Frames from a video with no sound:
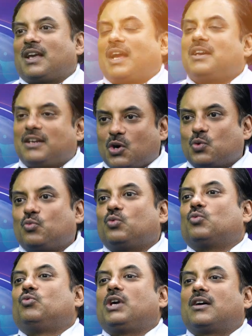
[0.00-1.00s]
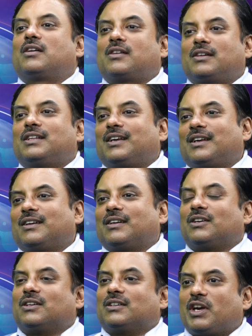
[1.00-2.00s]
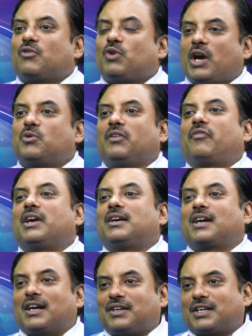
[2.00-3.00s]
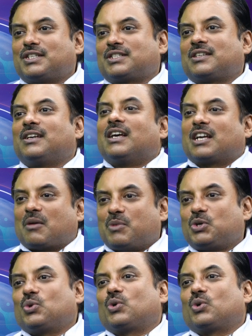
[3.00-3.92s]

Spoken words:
And now we are where we have different countries coming